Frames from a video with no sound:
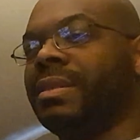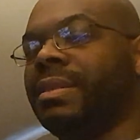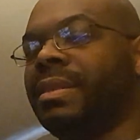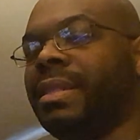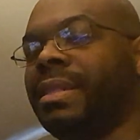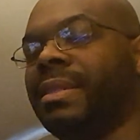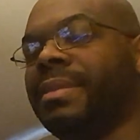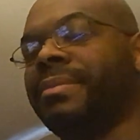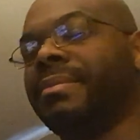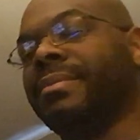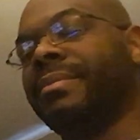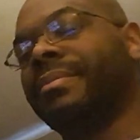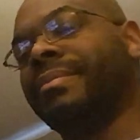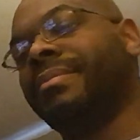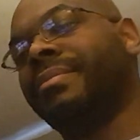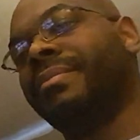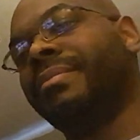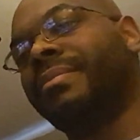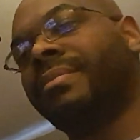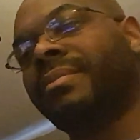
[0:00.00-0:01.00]
yeah,
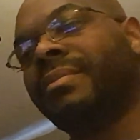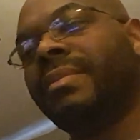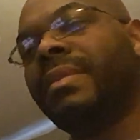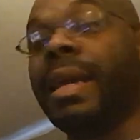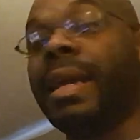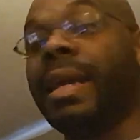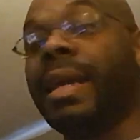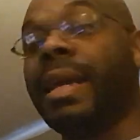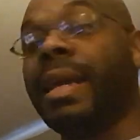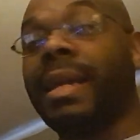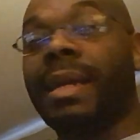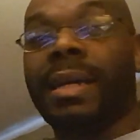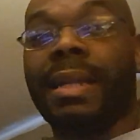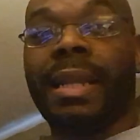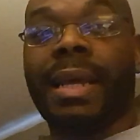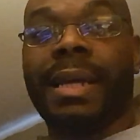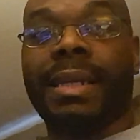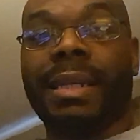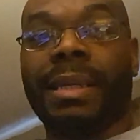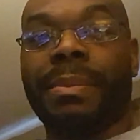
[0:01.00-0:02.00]
kind of
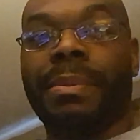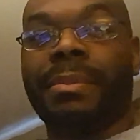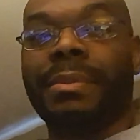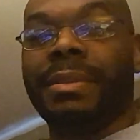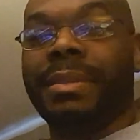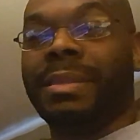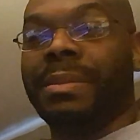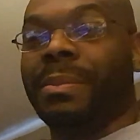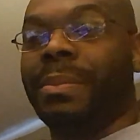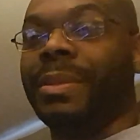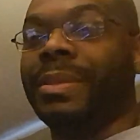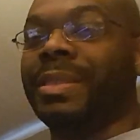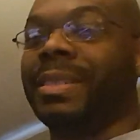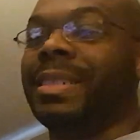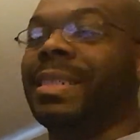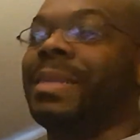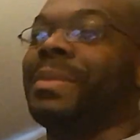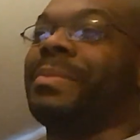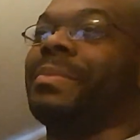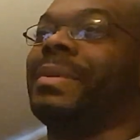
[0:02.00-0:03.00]
glad they pushed
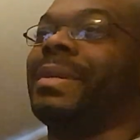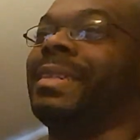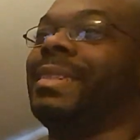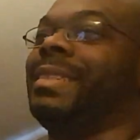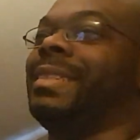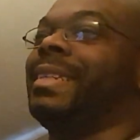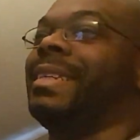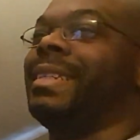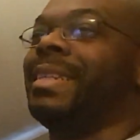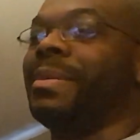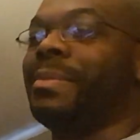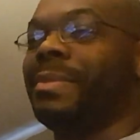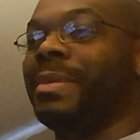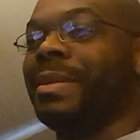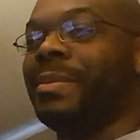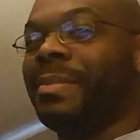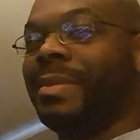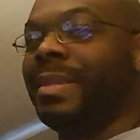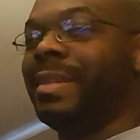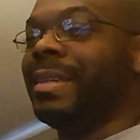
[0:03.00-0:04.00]
that back. So let
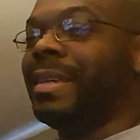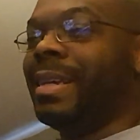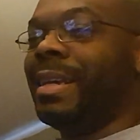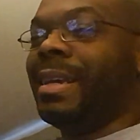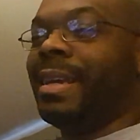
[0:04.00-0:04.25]
me.